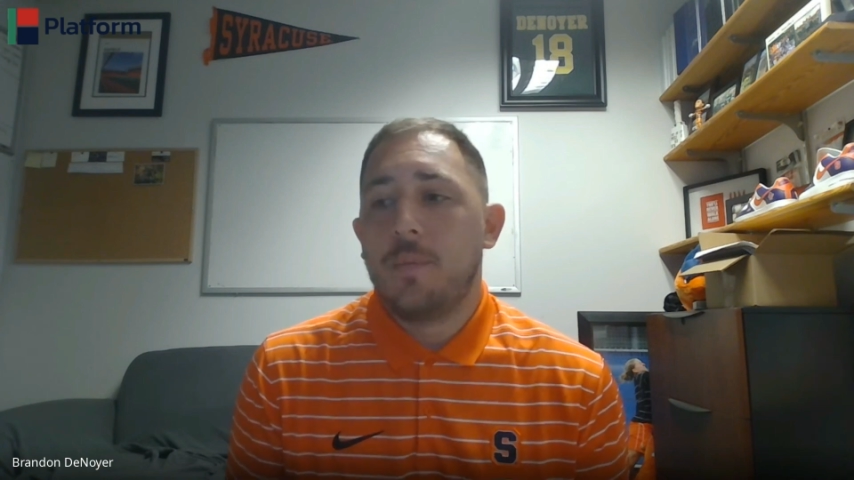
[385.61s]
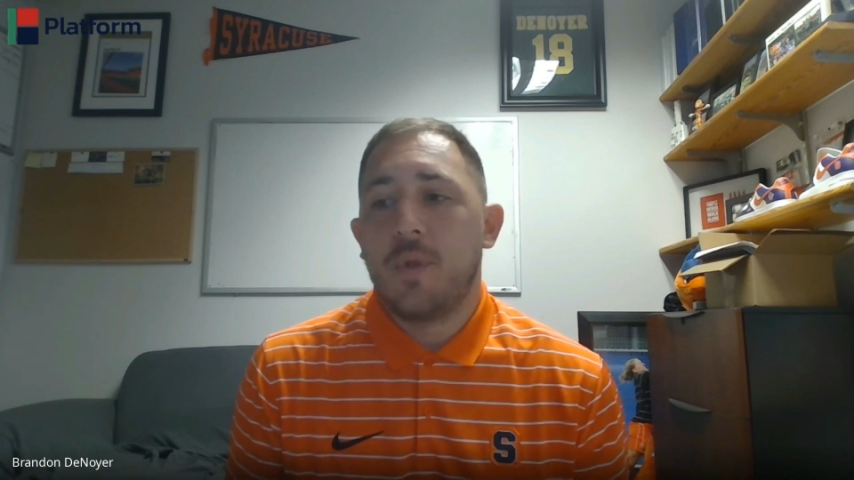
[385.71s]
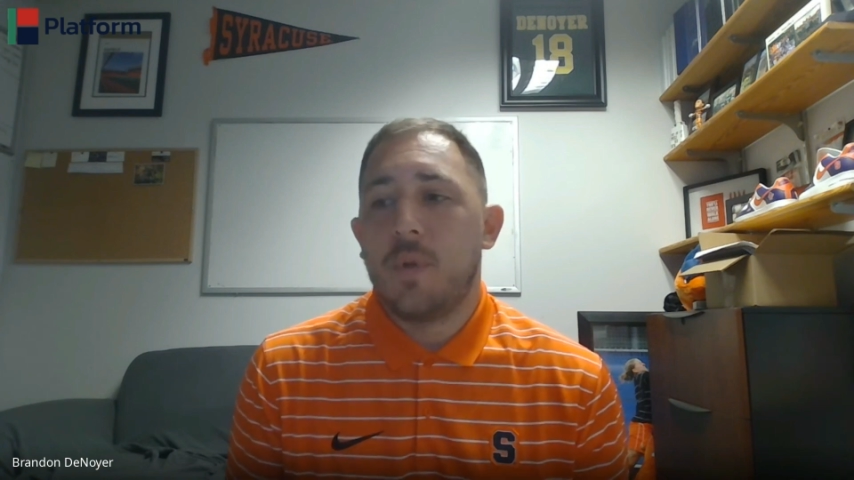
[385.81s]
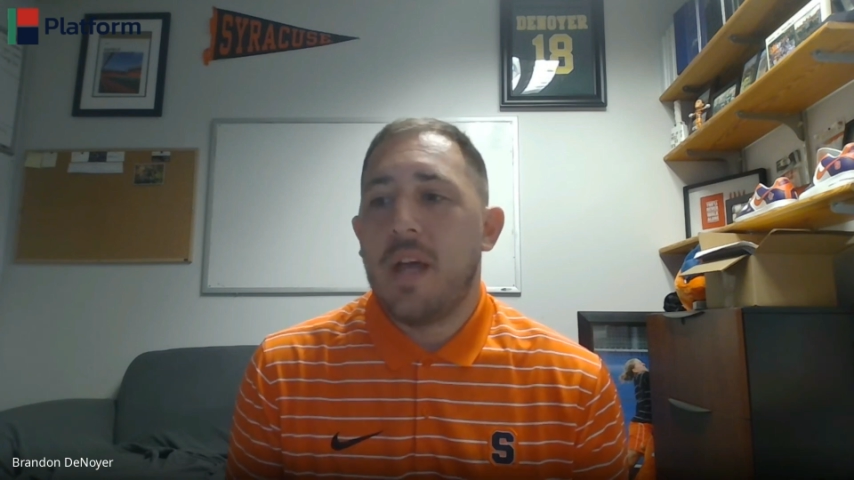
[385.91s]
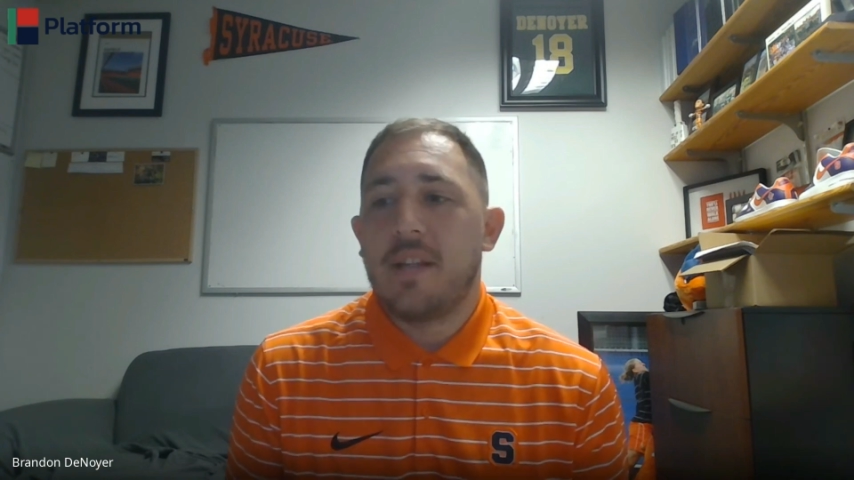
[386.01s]

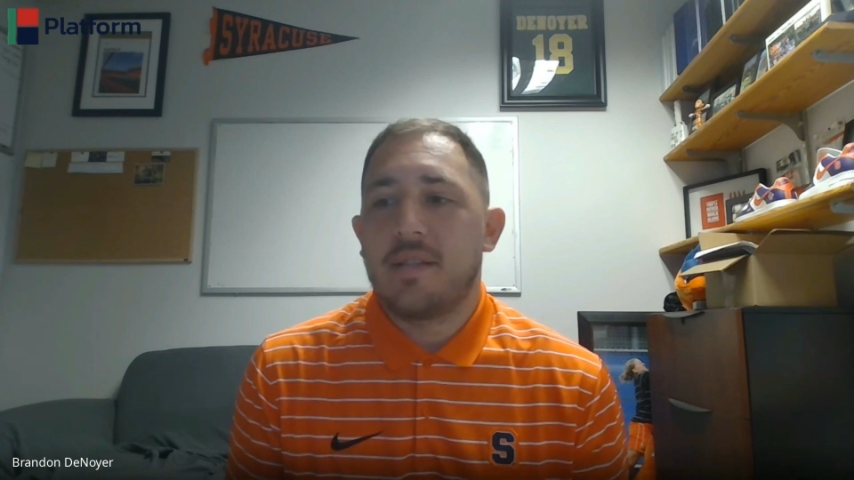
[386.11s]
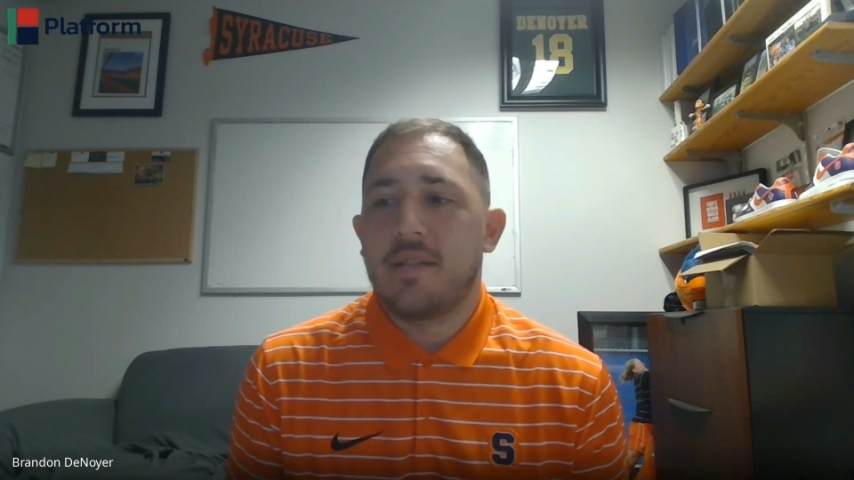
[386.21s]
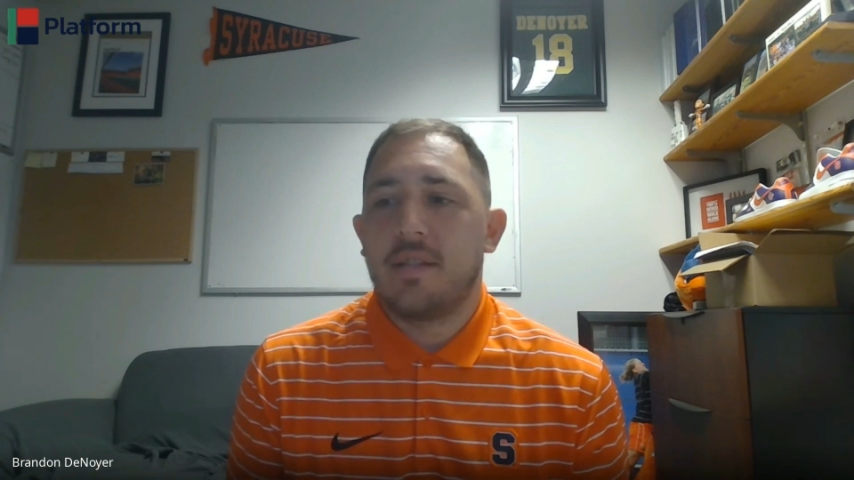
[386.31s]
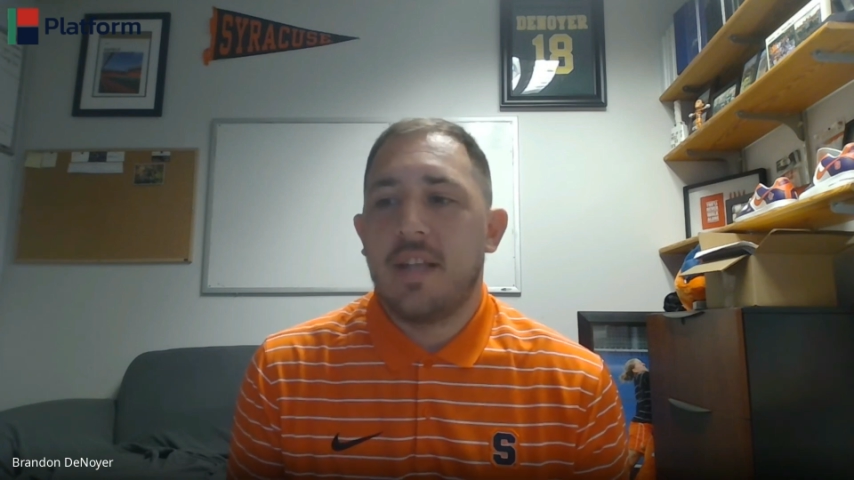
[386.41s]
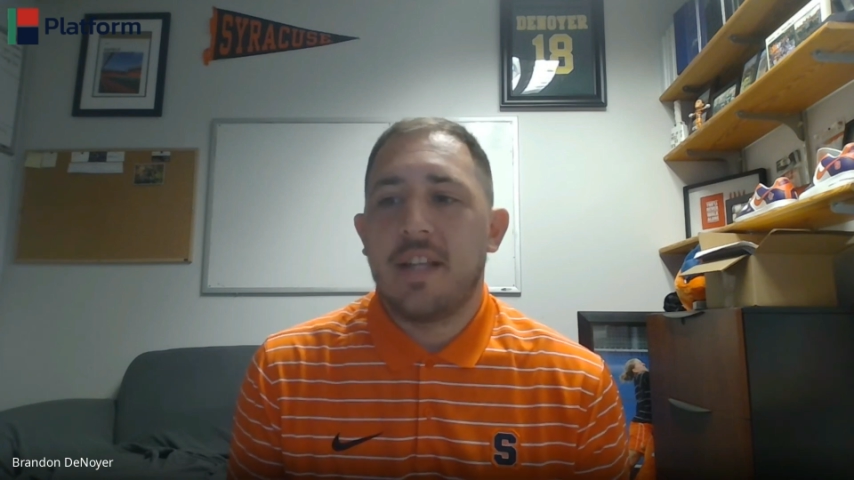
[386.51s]
So
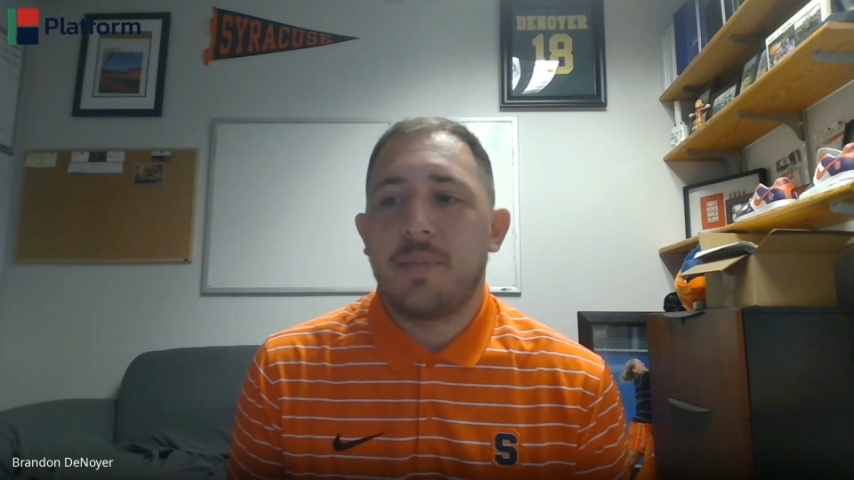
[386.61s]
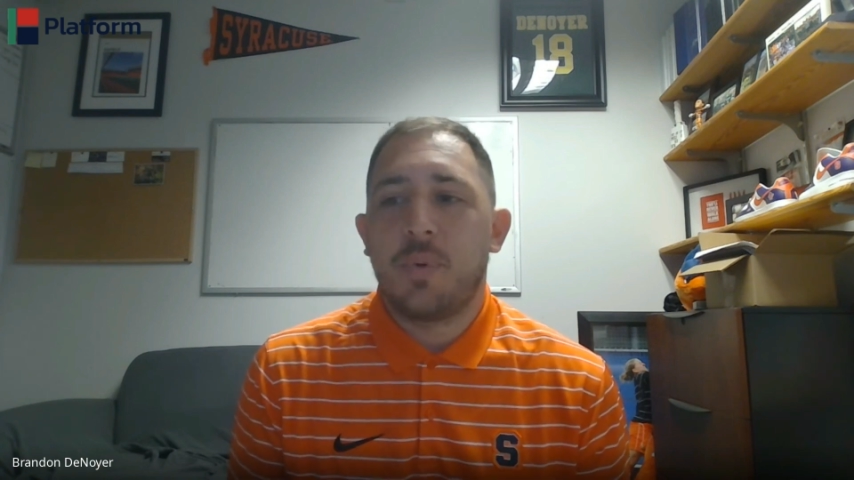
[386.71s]
that's